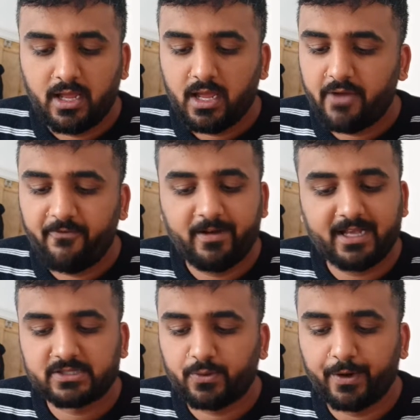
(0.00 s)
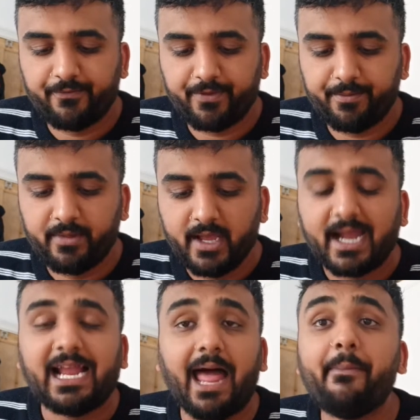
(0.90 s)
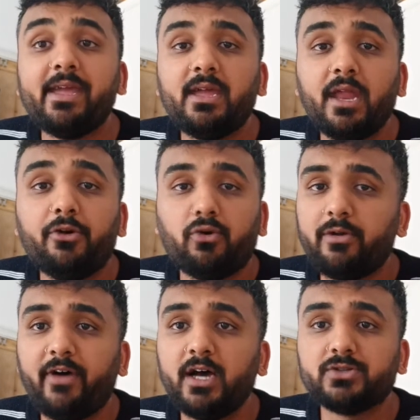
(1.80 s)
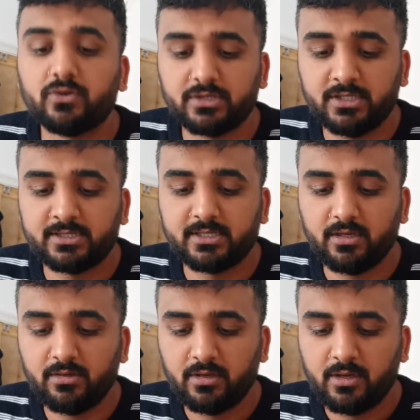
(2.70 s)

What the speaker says: Every last one of them. Clammy and all of her daughters too.